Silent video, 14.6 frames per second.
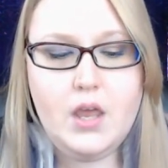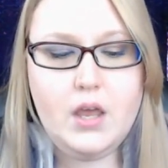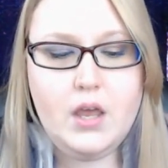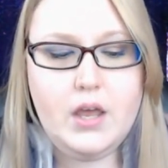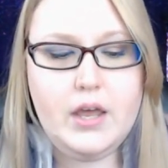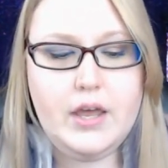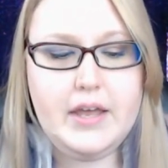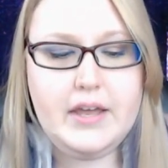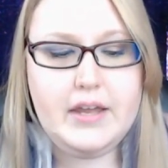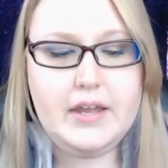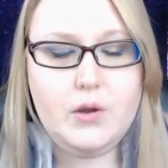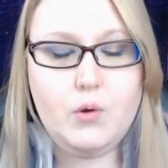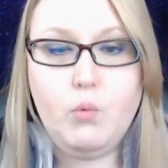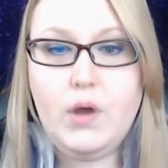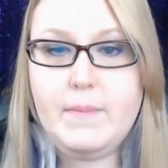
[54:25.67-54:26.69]
uh,
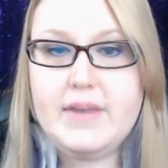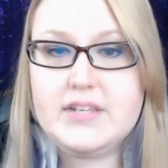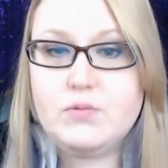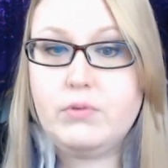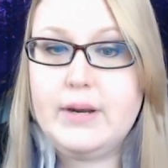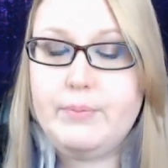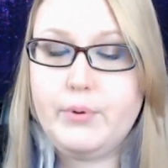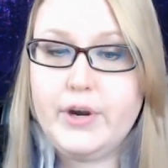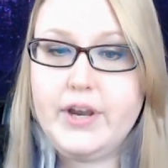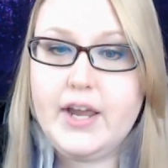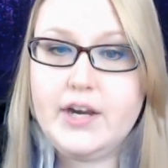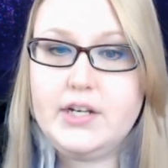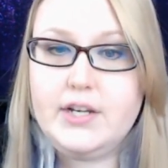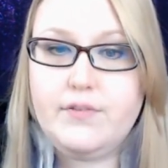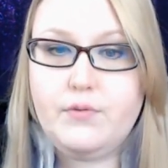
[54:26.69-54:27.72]
women's
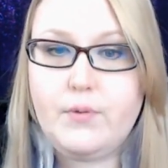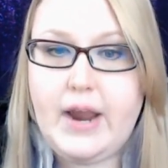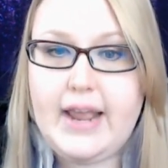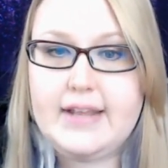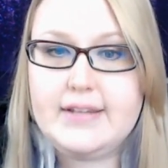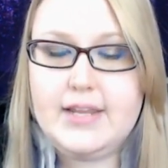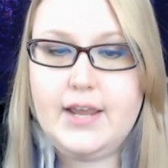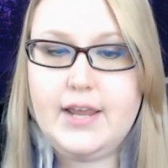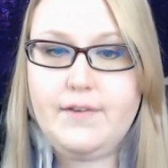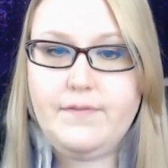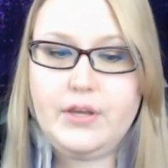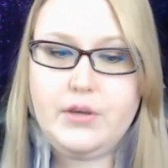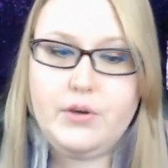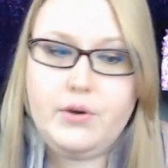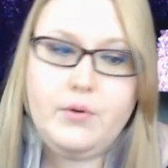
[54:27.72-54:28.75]
reproductive rights, if
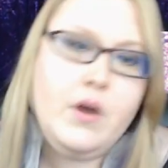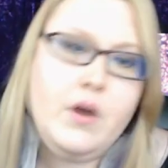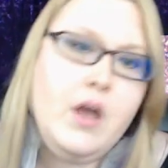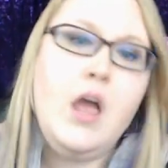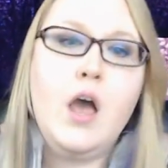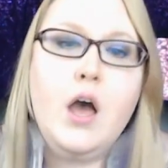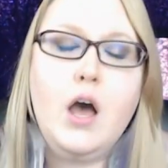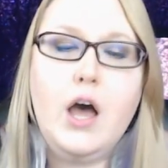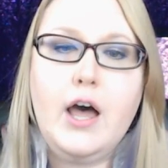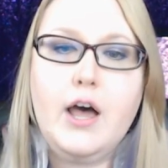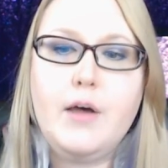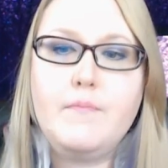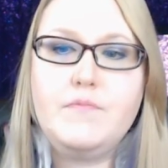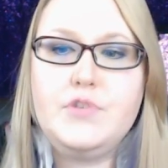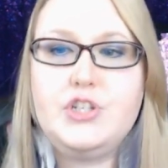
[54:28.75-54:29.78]
you
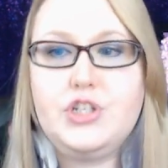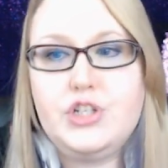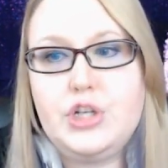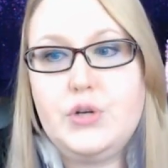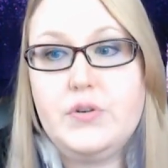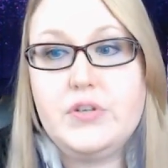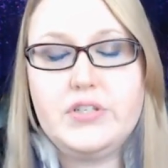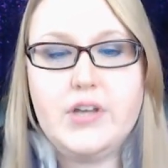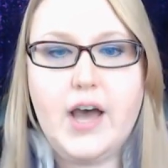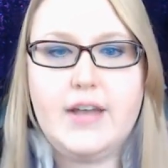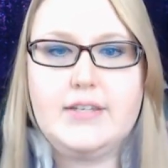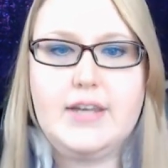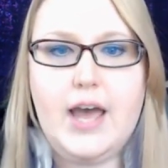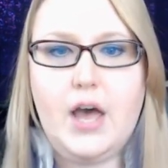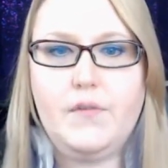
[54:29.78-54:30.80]
um, choose not
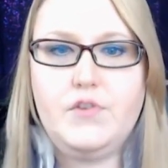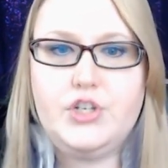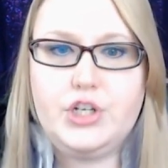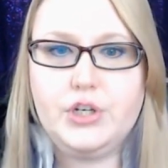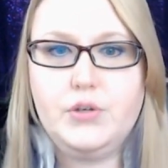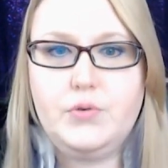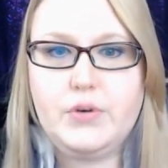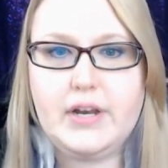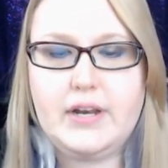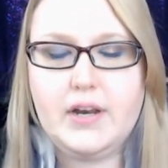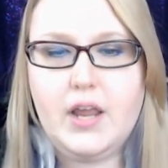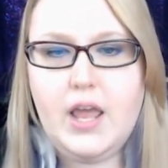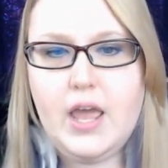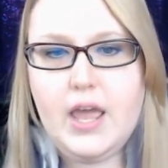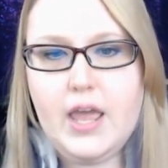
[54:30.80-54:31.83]
to have children,
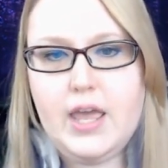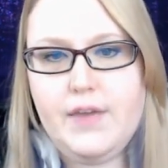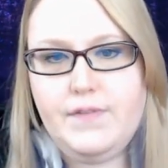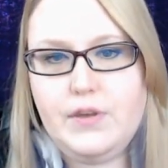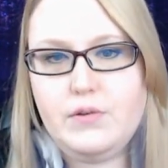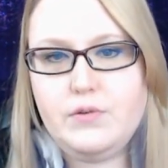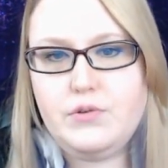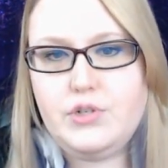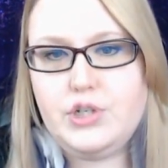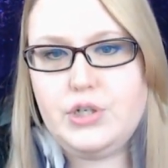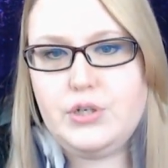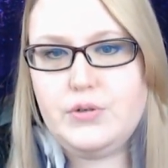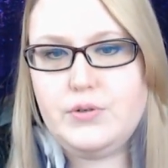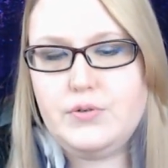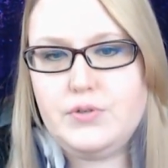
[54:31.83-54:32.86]
if you
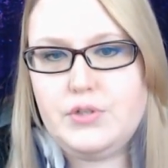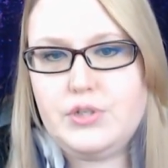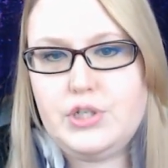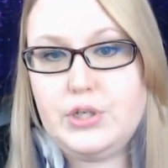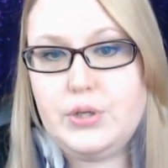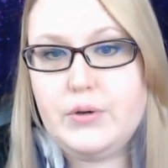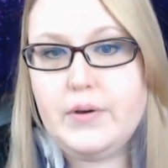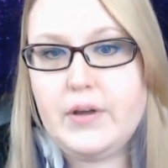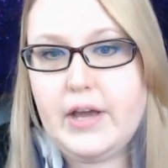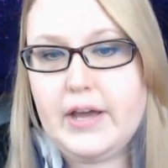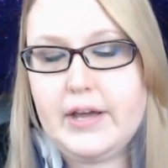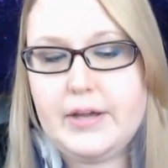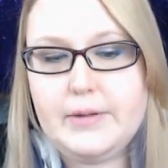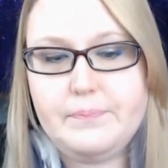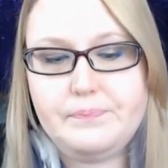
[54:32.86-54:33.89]
choose to
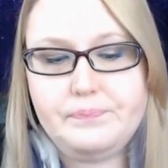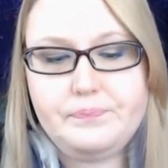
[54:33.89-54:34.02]
um,